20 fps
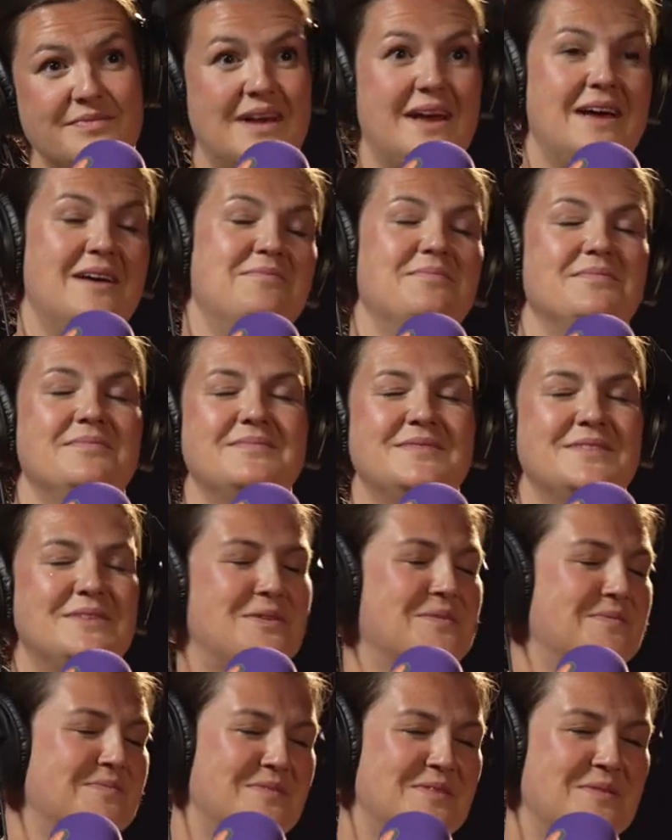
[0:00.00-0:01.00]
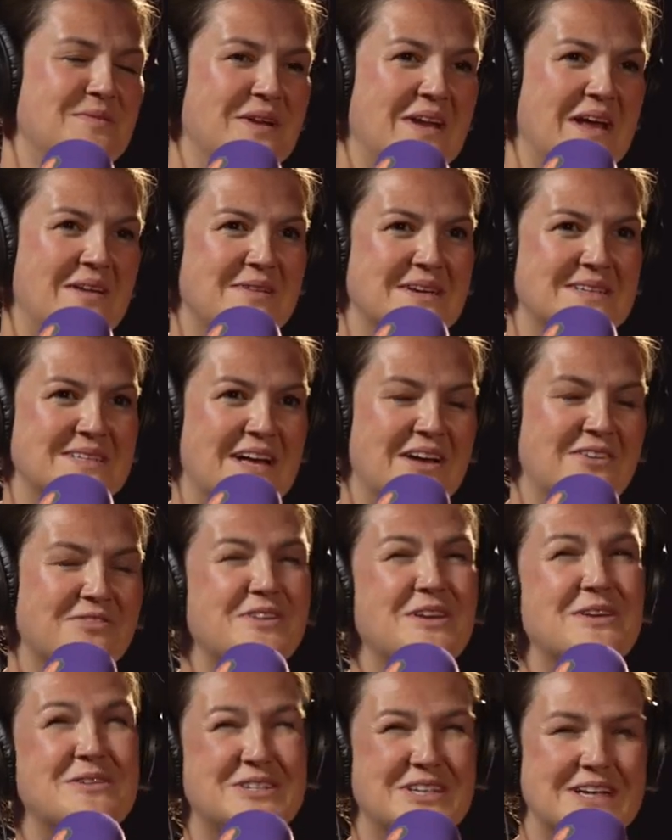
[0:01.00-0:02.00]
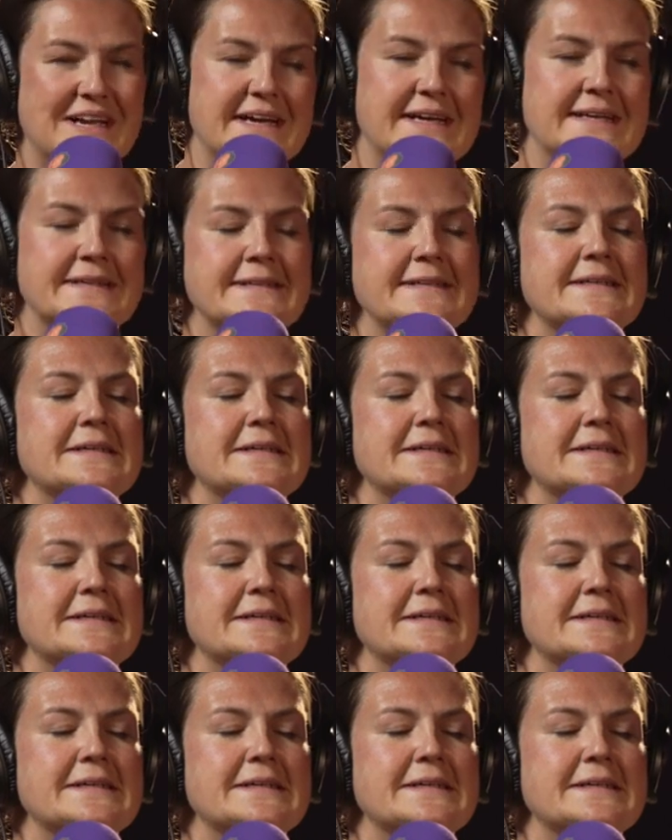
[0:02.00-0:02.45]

um, so someone like myself usually